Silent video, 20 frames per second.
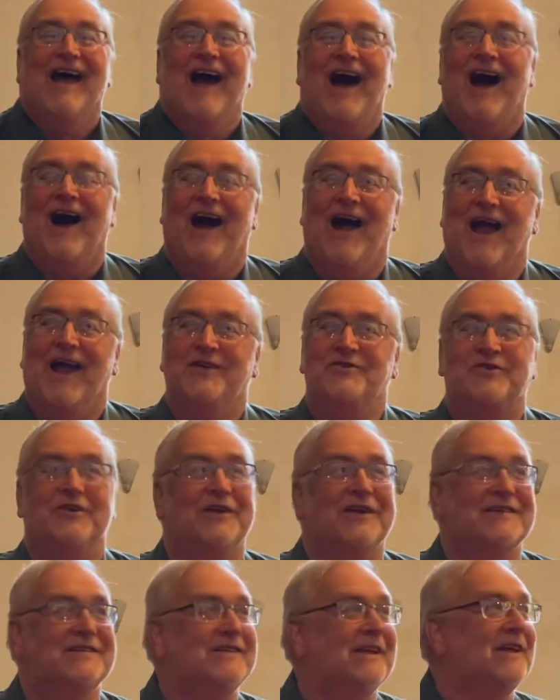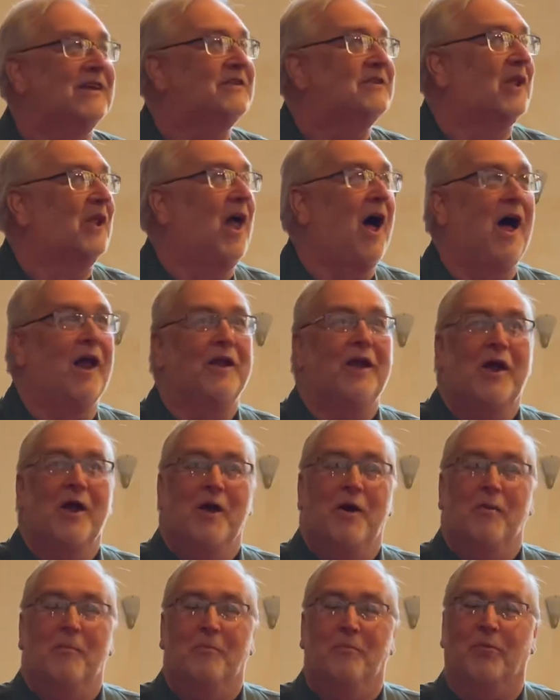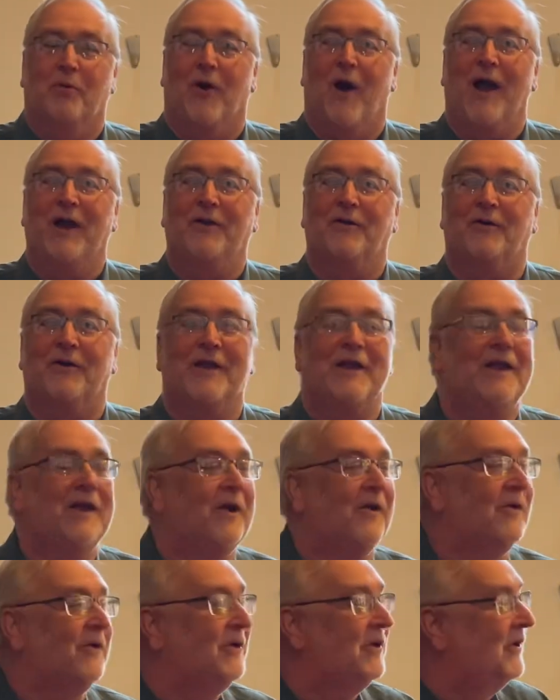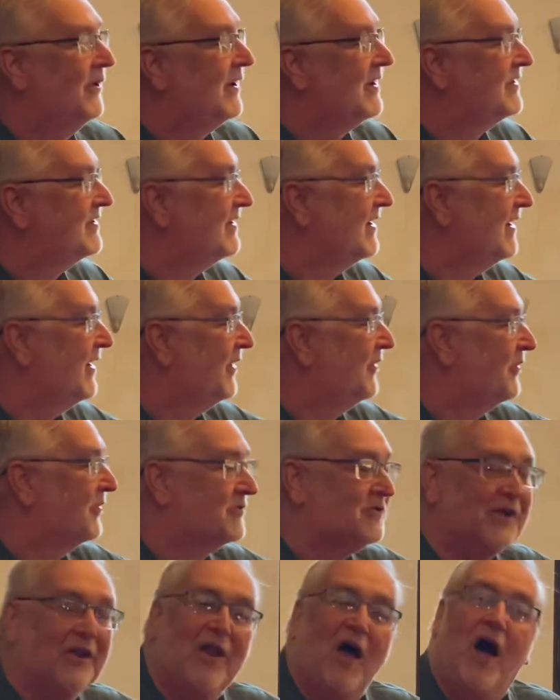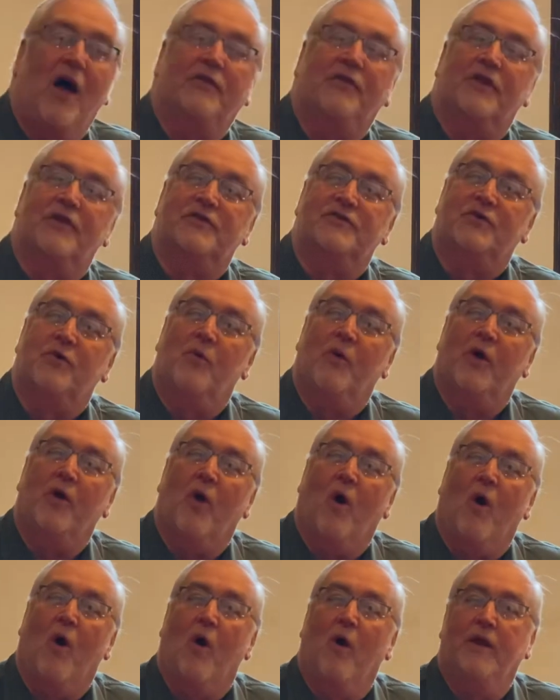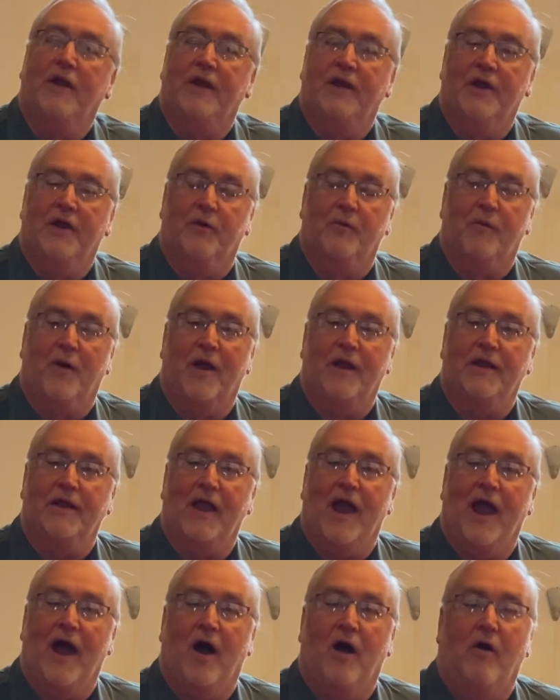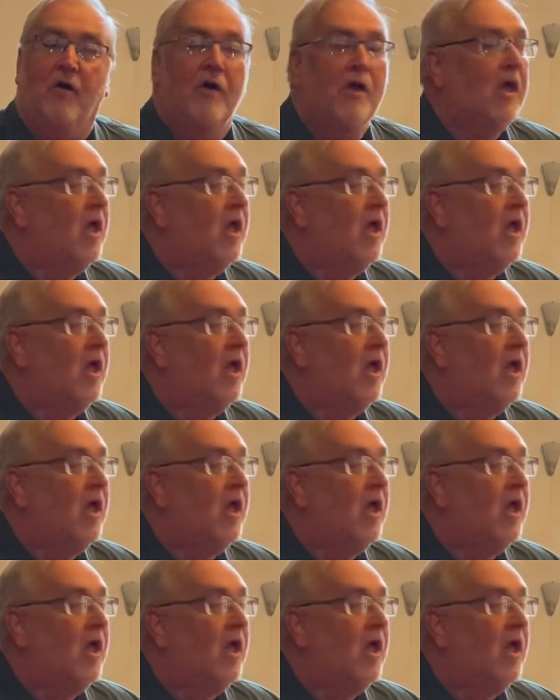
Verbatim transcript: Uh, as you can see, it's a lot brighter in here, and you can see that there's a lot that's going on in here right now.